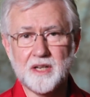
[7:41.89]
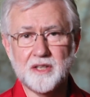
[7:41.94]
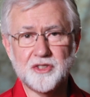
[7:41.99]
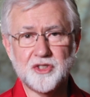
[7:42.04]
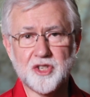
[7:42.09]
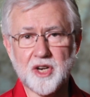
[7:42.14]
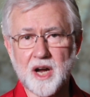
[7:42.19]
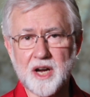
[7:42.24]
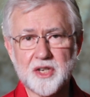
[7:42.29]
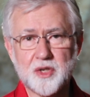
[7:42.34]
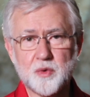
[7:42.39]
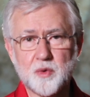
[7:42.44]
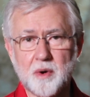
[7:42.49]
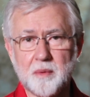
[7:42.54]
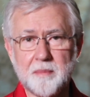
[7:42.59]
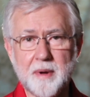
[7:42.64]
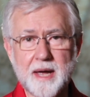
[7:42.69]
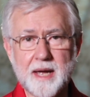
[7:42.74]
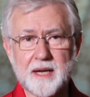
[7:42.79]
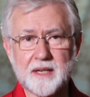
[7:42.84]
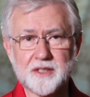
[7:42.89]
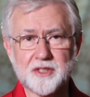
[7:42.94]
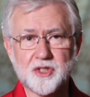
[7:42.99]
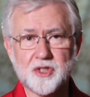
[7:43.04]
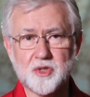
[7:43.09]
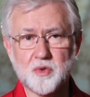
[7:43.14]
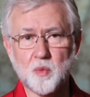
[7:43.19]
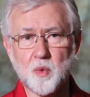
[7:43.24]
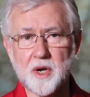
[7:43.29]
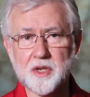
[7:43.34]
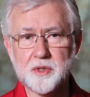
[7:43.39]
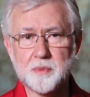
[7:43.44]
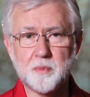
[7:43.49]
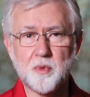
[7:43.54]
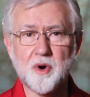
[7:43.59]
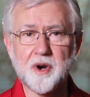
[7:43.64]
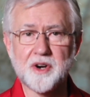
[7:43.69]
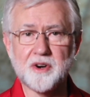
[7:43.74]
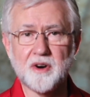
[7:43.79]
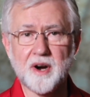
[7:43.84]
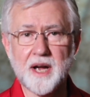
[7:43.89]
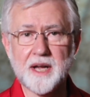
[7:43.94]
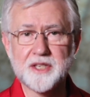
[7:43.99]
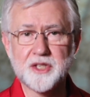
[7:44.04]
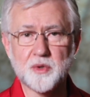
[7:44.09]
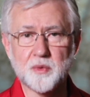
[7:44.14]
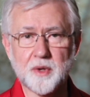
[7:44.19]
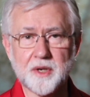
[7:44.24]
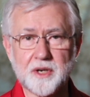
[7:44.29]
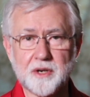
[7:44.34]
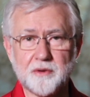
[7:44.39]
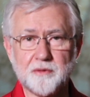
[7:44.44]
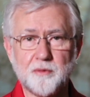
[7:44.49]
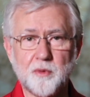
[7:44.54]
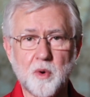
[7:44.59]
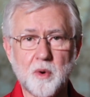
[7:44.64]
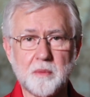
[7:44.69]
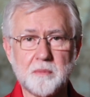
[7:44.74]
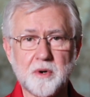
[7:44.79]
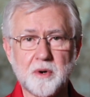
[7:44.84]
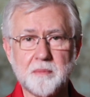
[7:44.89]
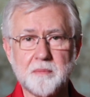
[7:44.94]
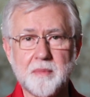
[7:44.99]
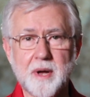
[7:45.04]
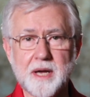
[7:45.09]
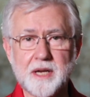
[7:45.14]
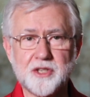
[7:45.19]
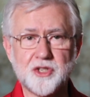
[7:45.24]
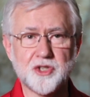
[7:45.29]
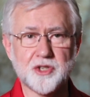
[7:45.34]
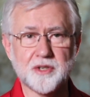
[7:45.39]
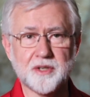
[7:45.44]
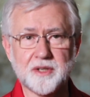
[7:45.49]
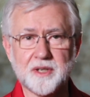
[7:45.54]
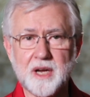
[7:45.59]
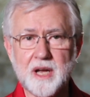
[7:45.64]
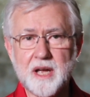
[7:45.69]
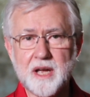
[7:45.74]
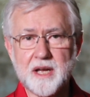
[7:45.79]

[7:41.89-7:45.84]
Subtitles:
Joshua Mance, West Point graduate and former major